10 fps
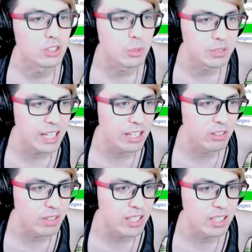Super Saiyan
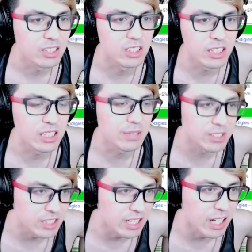3 GT
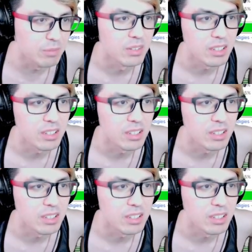Vegeta,